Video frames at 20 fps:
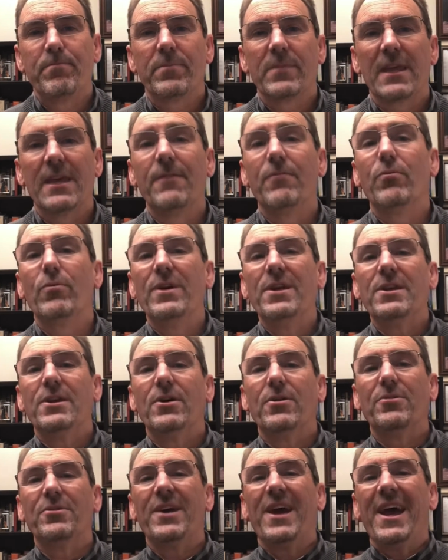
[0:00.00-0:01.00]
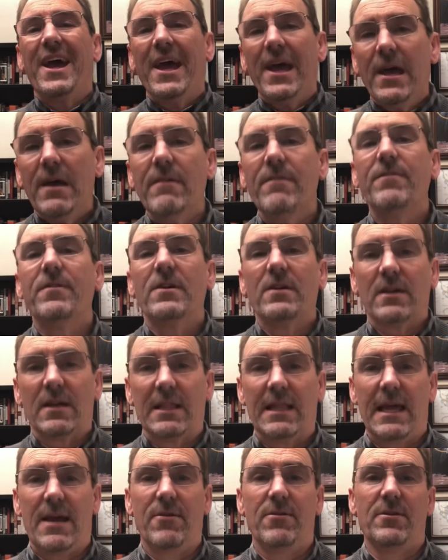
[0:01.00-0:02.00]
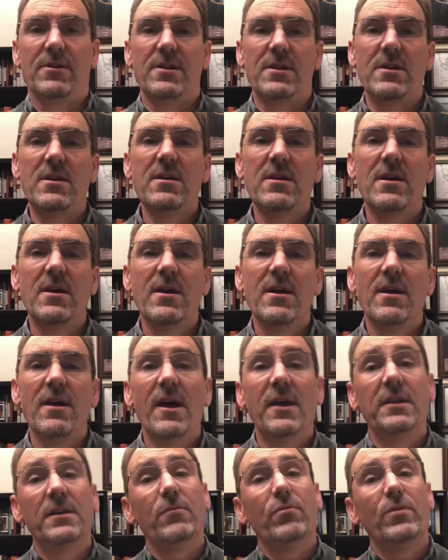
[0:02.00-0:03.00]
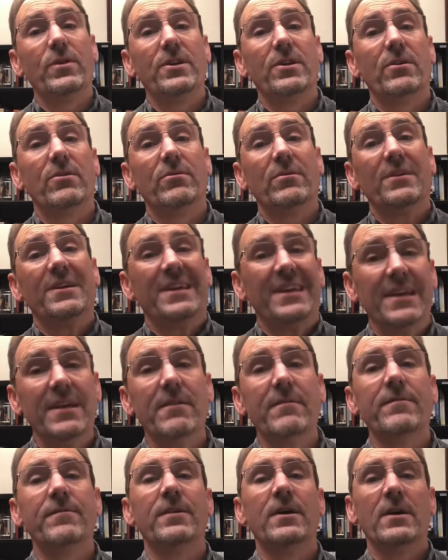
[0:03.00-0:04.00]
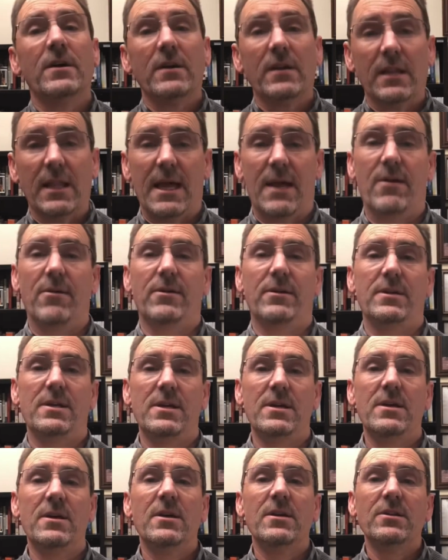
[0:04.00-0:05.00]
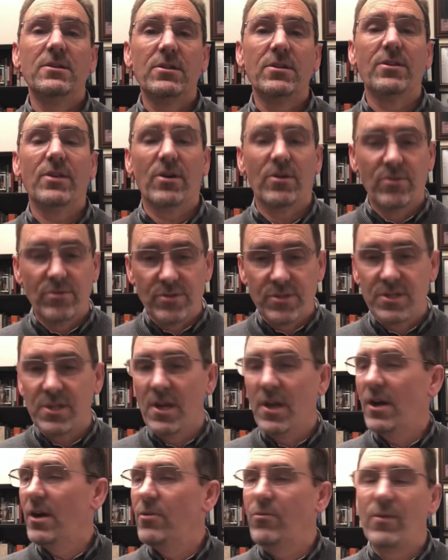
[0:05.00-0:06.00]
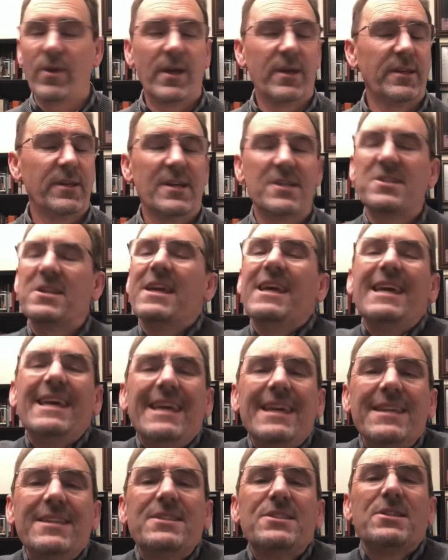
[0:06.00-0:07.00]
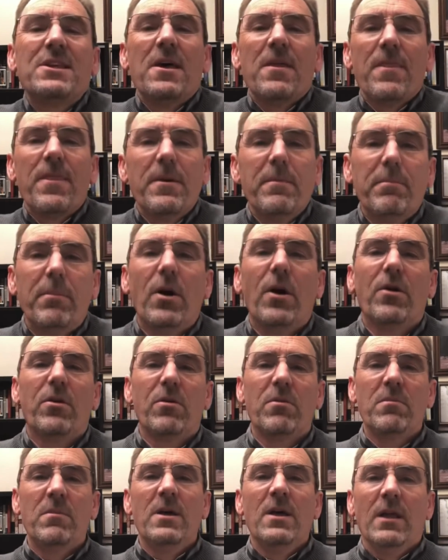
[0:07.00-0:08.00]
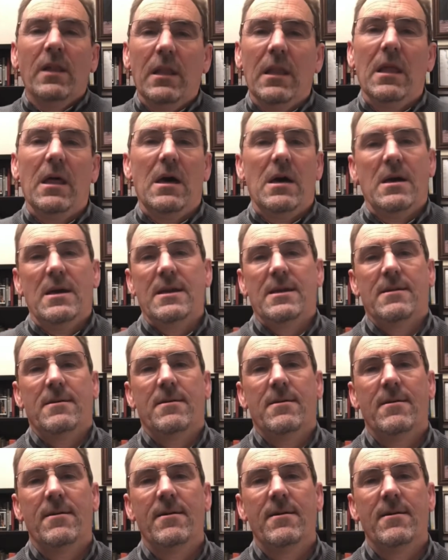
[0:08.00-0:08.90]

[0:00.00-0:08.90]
if we don't have clarity and if we don't give clarity to those around us? It's the bottom line.